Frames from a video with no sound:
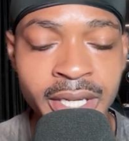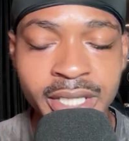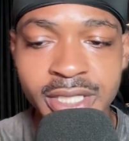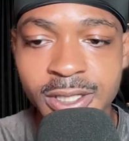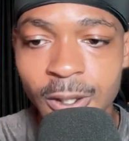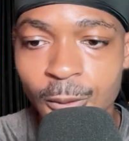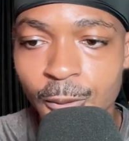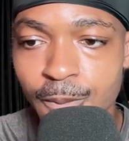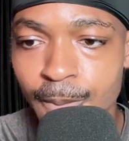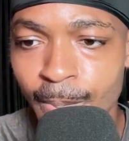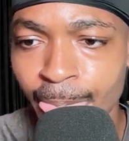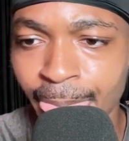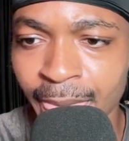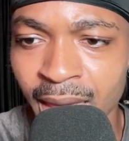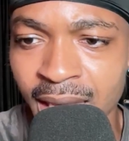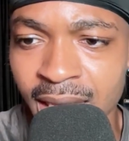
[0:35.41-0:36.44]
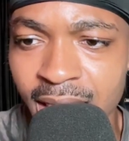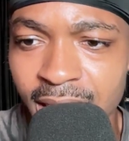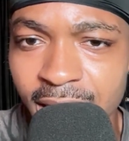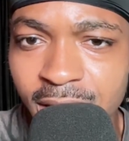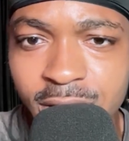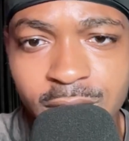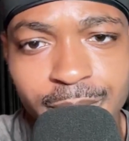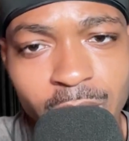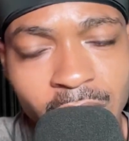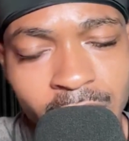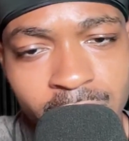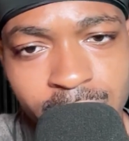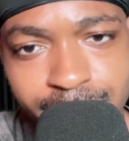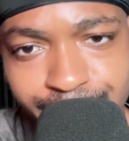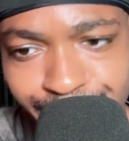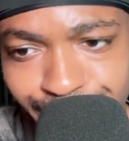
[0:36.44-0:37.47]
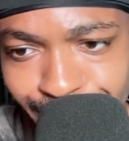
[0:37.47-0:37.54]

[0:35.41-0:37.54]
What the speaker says: So here's the problem.